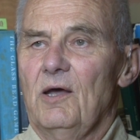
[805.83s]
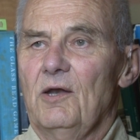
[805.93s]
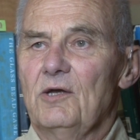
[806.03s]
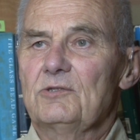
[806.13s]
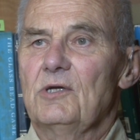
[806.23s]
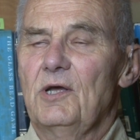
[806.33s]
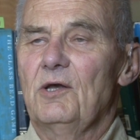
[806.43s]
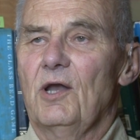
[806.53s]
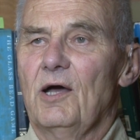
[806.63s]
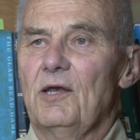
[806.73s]
initially
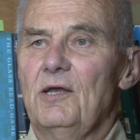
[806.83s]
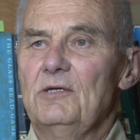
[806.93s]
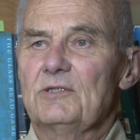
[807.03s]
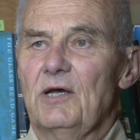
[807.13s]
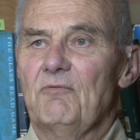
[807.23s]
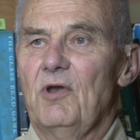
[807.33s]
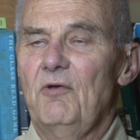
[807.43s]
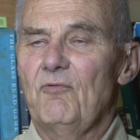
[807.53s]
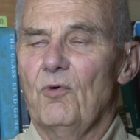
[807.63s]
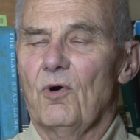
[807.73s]
in
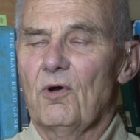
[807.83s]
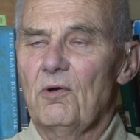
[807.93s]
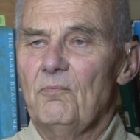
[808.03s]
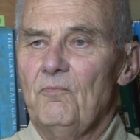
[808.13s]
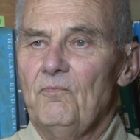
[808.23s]
1974.